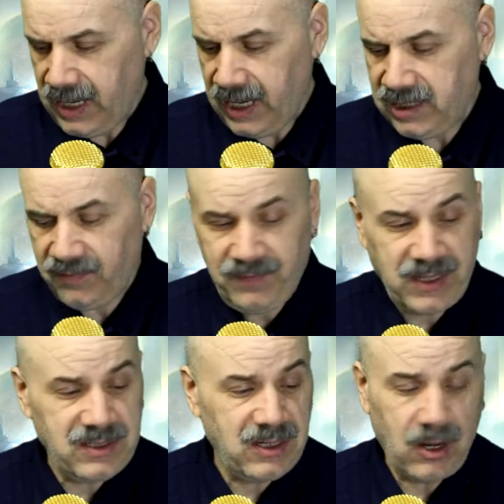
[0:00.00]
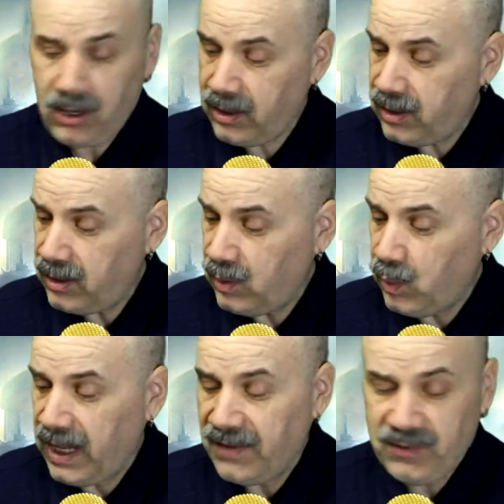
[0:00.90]
A defense card
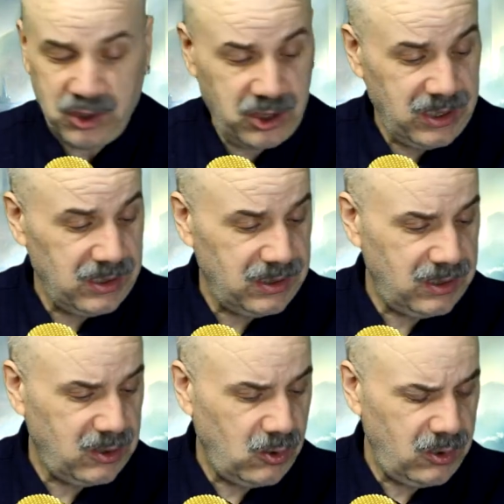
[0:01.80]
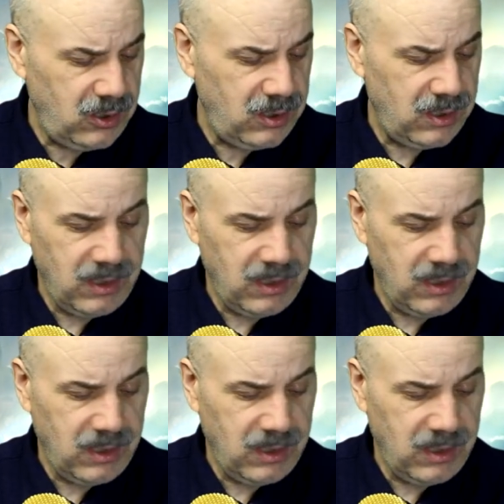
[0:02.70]
will have the shield in the corner.